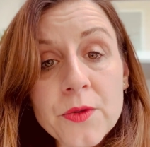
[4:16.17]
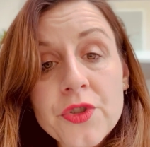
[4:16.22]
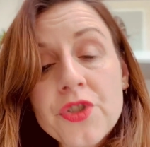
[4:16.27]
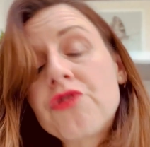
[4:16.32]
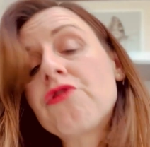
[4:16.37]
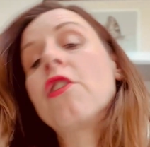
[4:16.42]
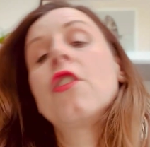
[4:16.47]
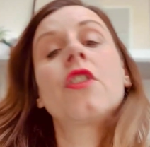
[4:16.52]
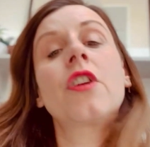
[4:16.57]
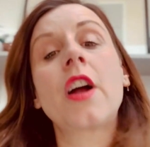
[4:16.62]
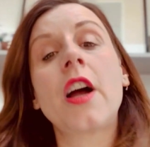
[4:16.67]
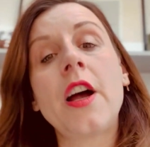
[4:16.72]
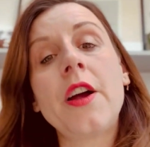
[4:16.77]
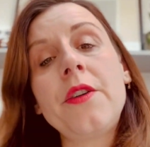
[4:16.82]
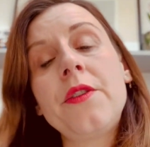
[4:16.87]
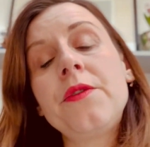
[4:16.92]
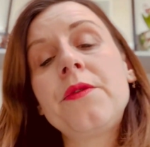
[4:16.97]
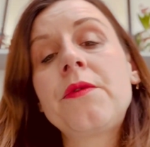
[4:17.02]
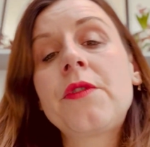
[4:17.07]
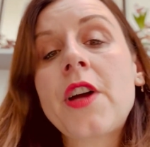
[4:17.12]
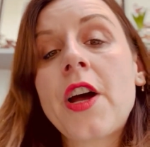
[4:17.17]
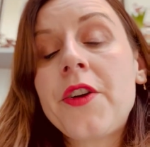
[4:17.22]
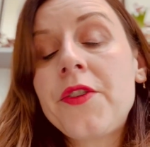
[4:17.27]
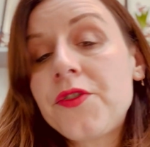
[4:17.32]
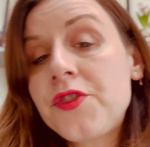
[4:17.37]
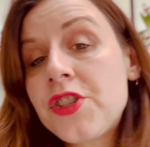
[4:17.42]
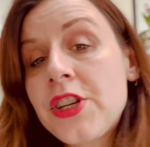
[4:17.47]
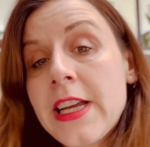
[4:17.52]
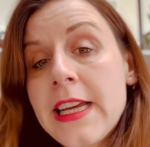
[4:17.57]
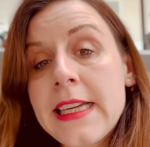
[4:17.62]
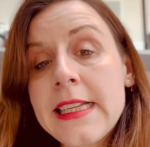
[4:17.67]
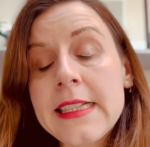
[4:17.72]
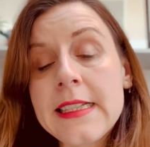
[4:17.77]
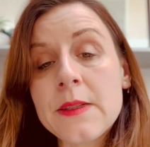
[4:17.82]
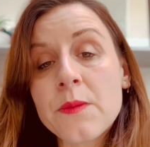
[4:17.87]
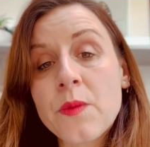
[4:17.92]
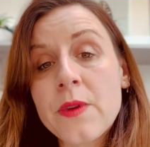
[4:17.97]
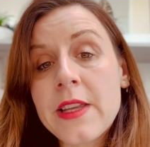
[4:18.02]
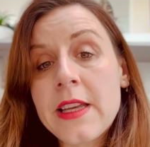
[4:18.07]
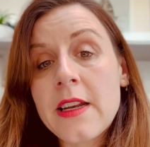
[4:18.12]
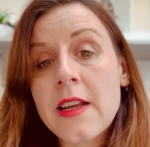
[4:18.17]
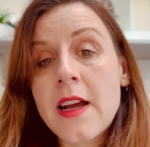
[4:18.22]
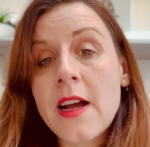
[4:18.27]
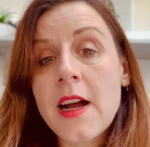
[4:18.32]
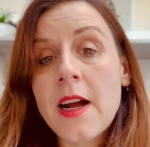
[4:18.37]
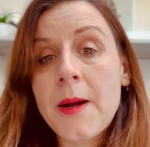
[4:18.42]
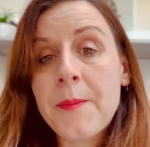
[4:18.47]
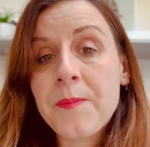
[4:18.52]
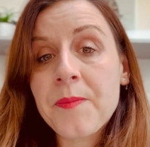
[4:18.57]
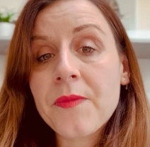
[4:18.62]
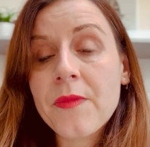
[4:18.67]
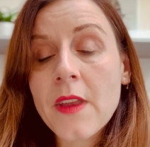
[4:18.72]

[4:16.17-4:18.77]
strong co coaches within her